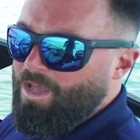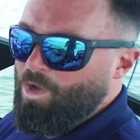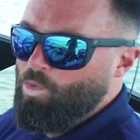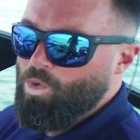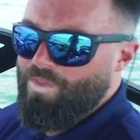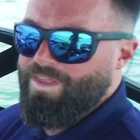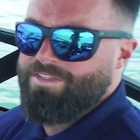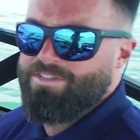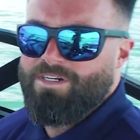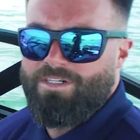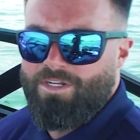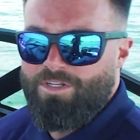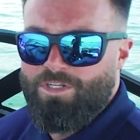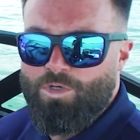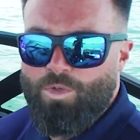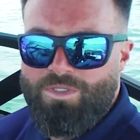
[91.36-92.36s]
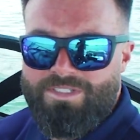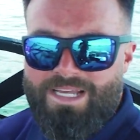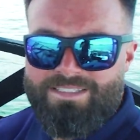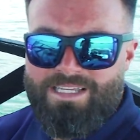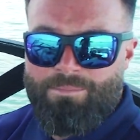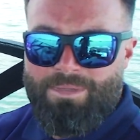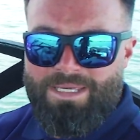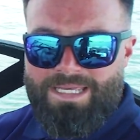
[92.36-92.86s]
What that's going to do is,
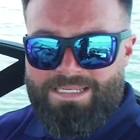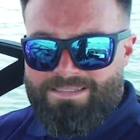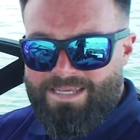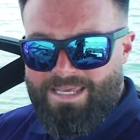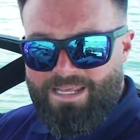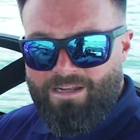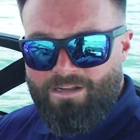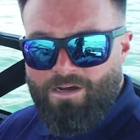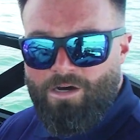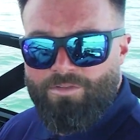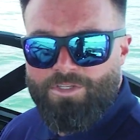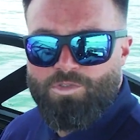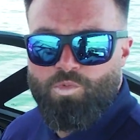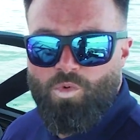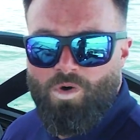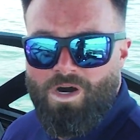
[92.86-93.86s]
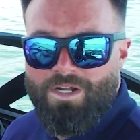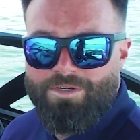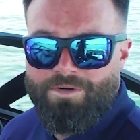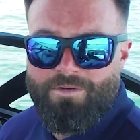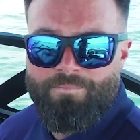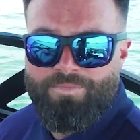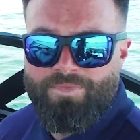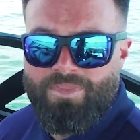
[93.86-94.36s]
as I'm intaking all this
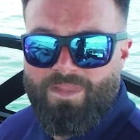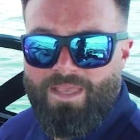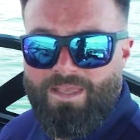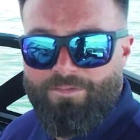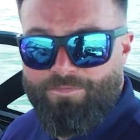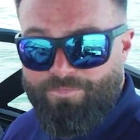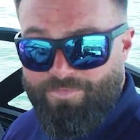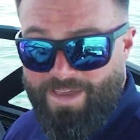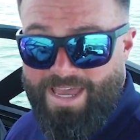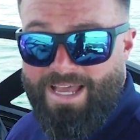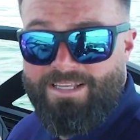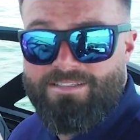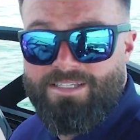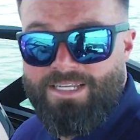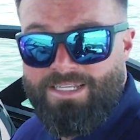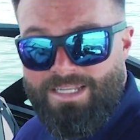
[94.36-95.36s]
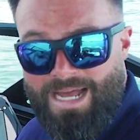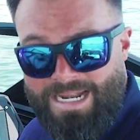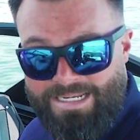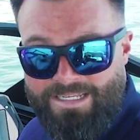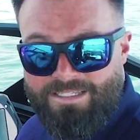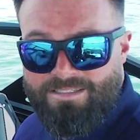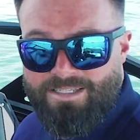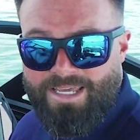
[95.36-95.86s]
water fast in
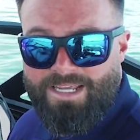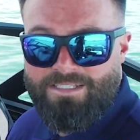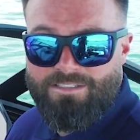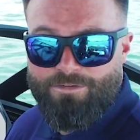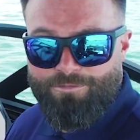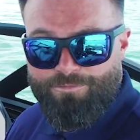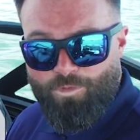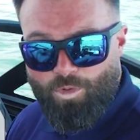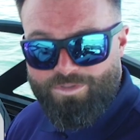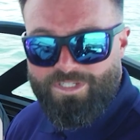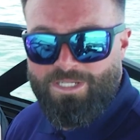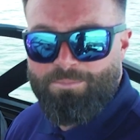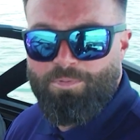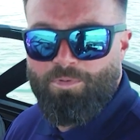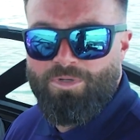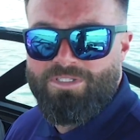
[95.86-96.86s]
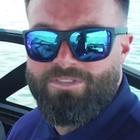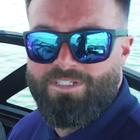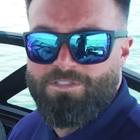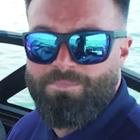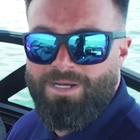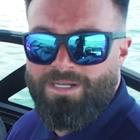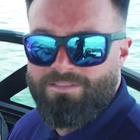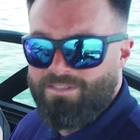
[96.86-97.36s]
90 seconds at
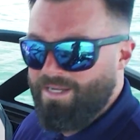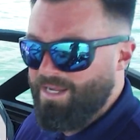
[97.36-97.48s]
14.6 miles an